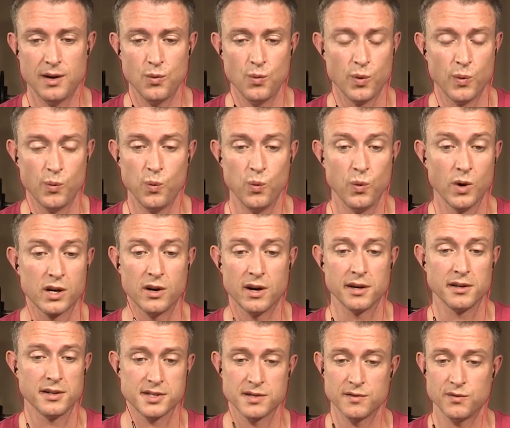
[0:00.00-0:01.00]

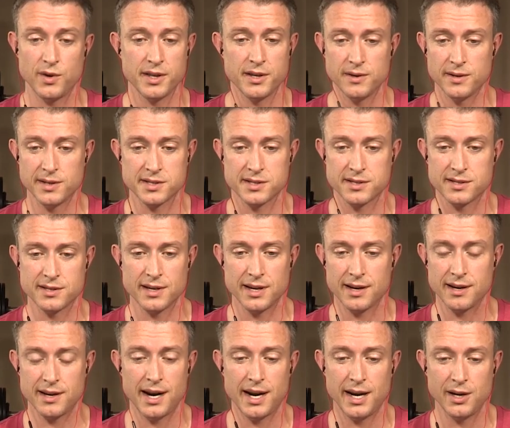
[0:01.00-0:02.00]
regardless of whether it's a
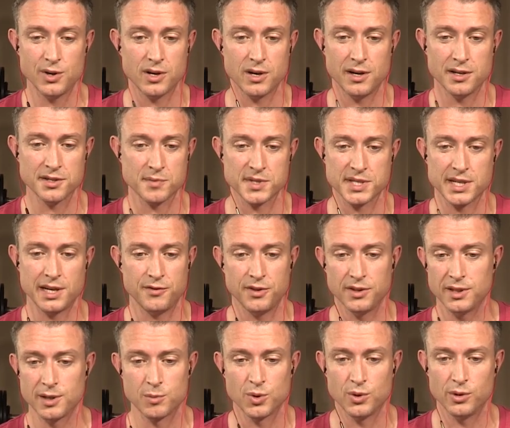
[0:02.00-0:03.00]
guy who calls himself a
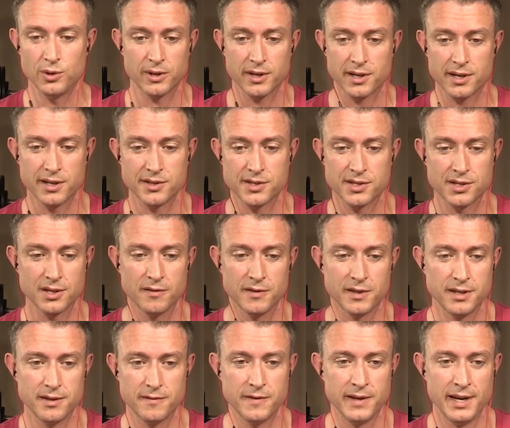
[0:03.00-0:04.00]
liberal or a
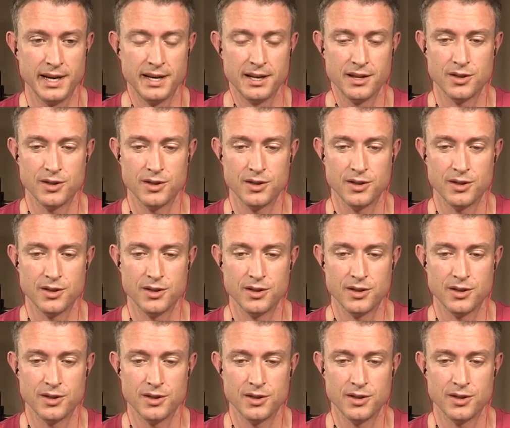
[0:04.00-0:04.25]
conservative.